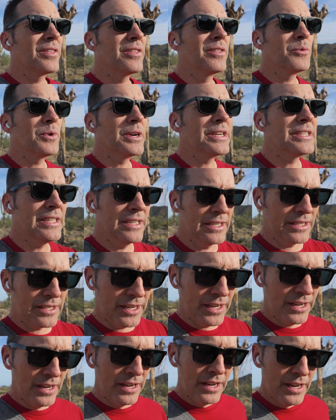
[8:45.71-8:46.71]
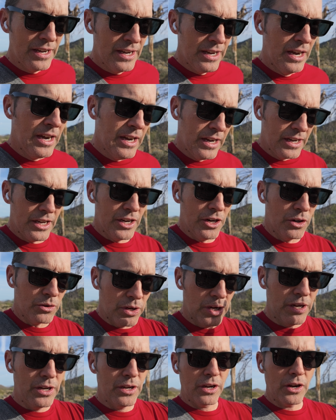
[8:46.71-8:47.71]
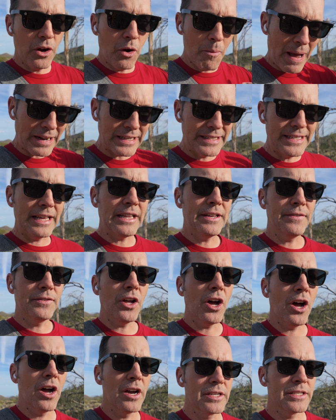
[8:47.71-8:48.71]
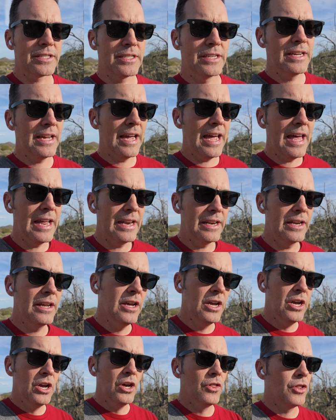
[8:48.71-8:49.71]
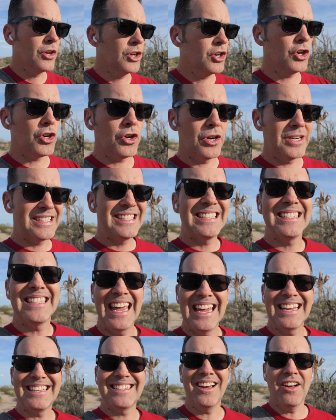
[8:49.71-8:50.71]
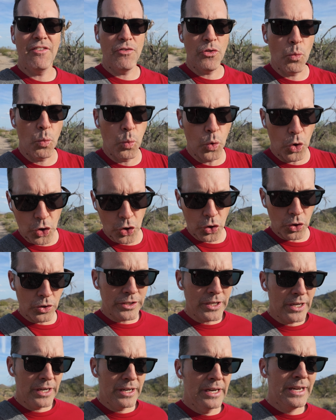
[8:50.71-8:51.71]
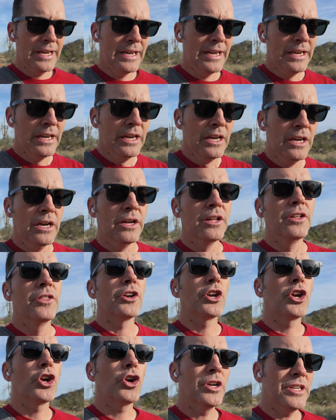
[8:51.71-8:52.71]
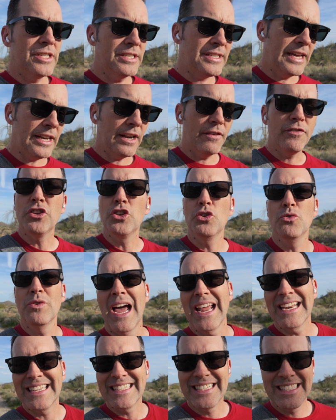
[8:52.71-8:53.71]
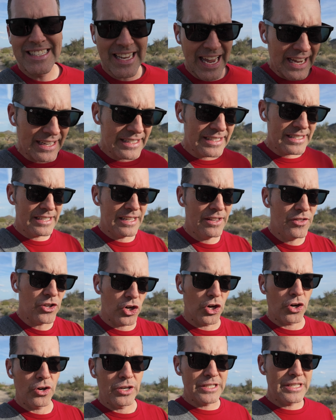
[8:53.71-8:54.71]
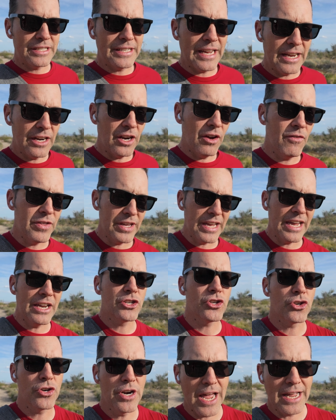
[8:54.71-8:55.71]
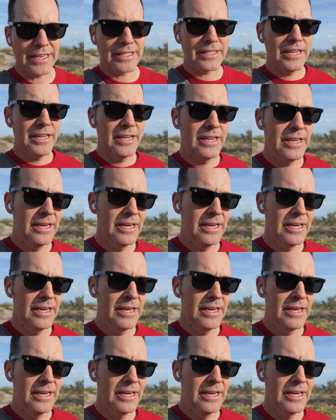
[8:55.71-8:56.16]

recent, you know, going back to daily vlogs and the current state of the world, the current state of the United States, and the current state of the internet,